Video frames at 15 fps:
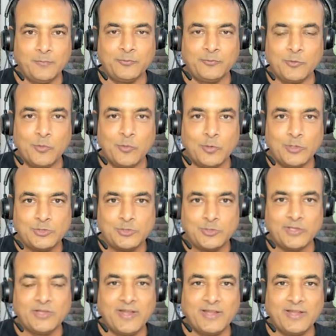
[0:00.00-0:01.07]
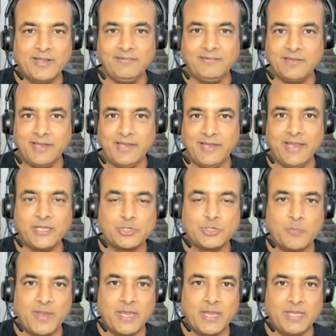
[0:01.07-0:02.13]
So join the waitlist. Link
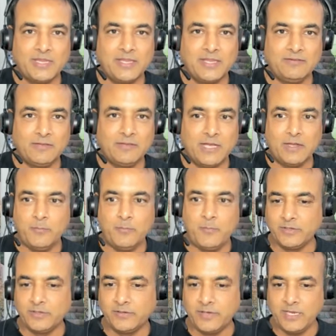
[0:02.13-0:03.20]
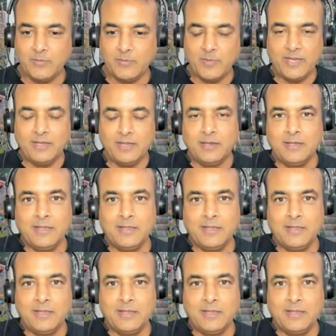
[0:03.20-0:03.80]
should be in this below that email